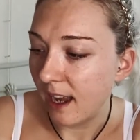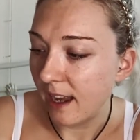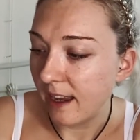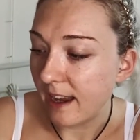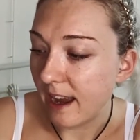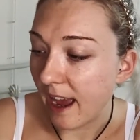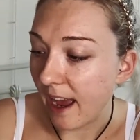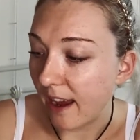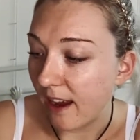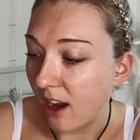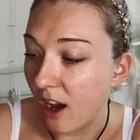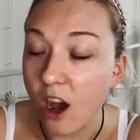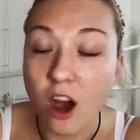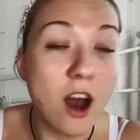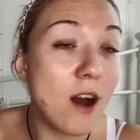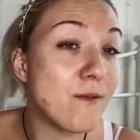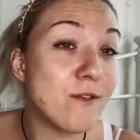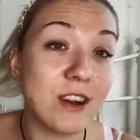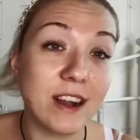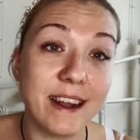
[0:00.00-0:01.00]
yeah,
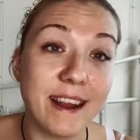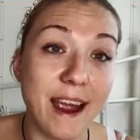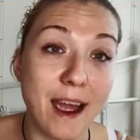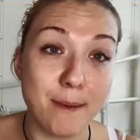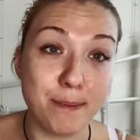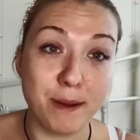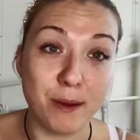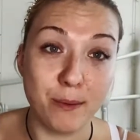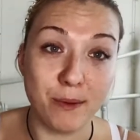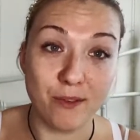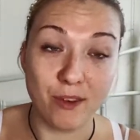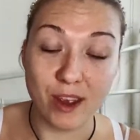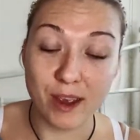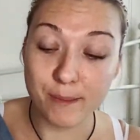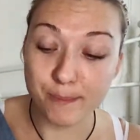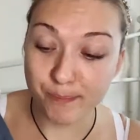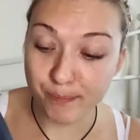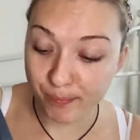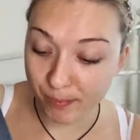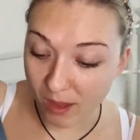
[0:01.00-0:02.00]
I'm really happy with
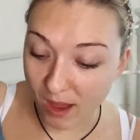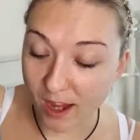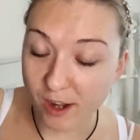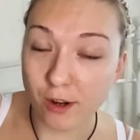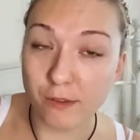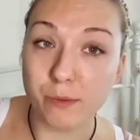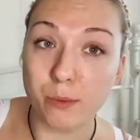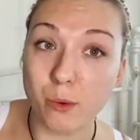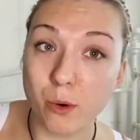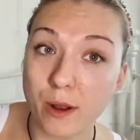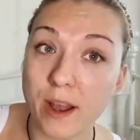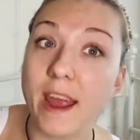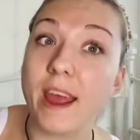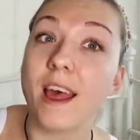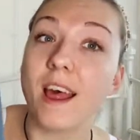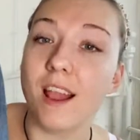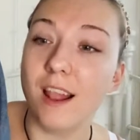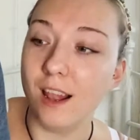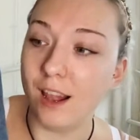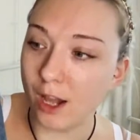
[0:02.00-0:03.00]
it. And I've worn
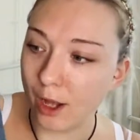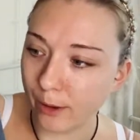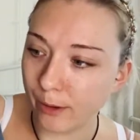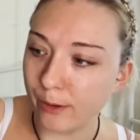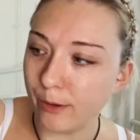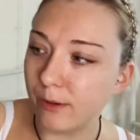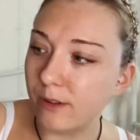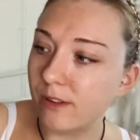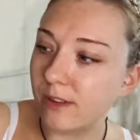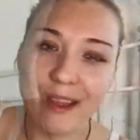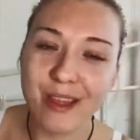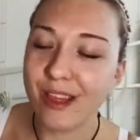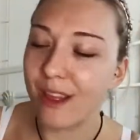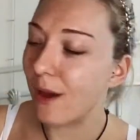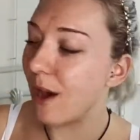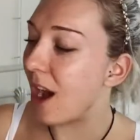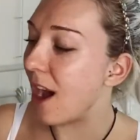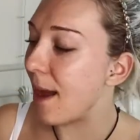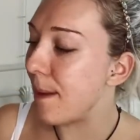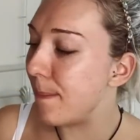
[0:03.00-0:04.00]
it loads.
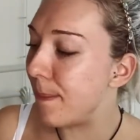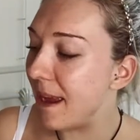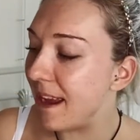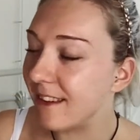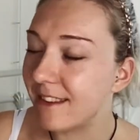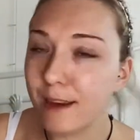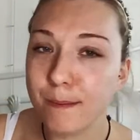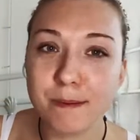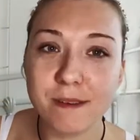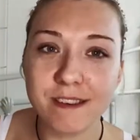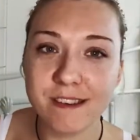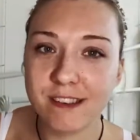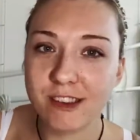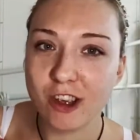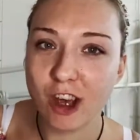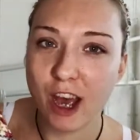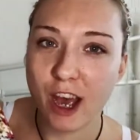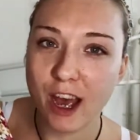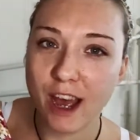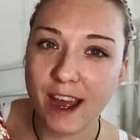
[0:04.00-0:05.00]
I picked up a
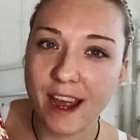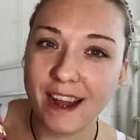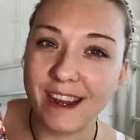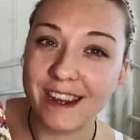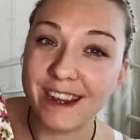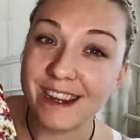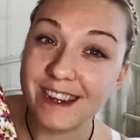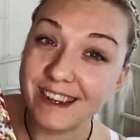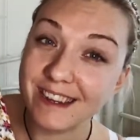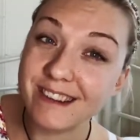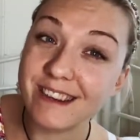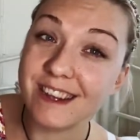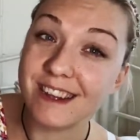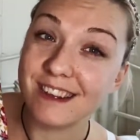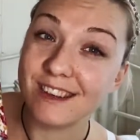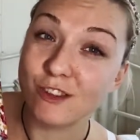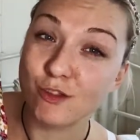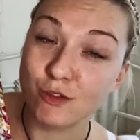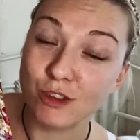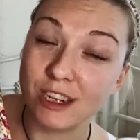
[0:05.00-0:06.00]
skirt and it is in
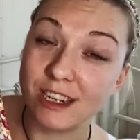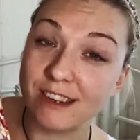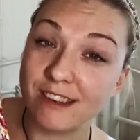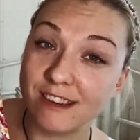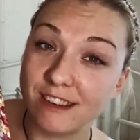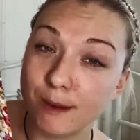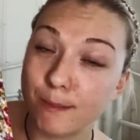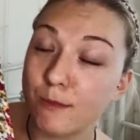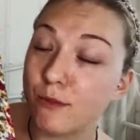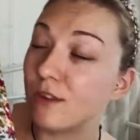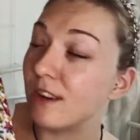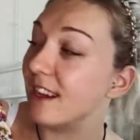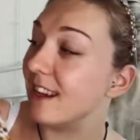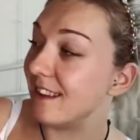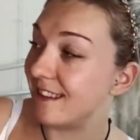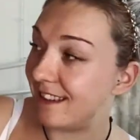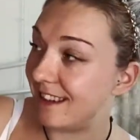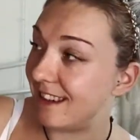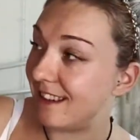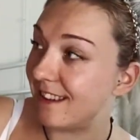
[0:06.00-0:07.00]
this really summery
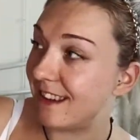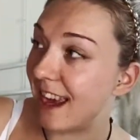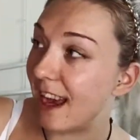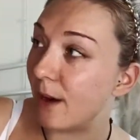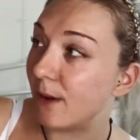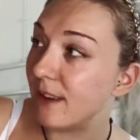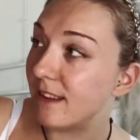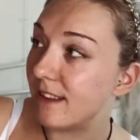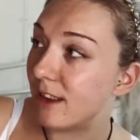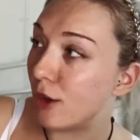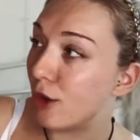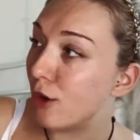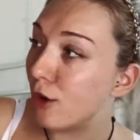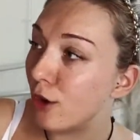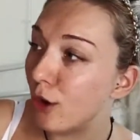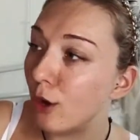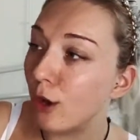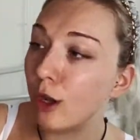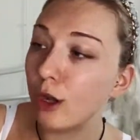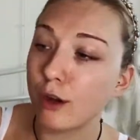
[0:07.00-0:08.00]
detail. It's a
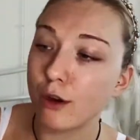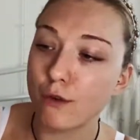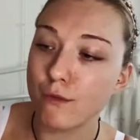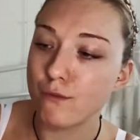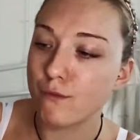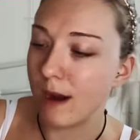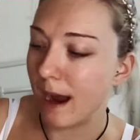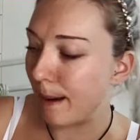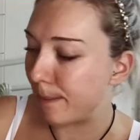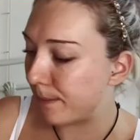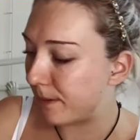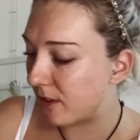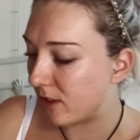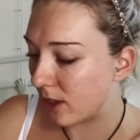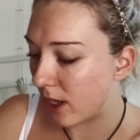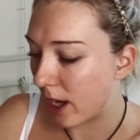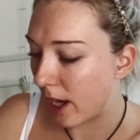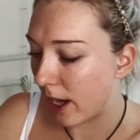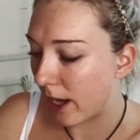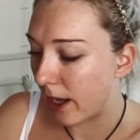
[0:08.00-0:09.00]
New Look wrap
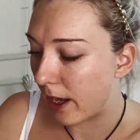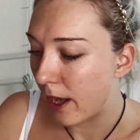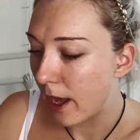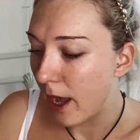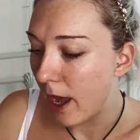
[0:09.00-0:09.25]
skirt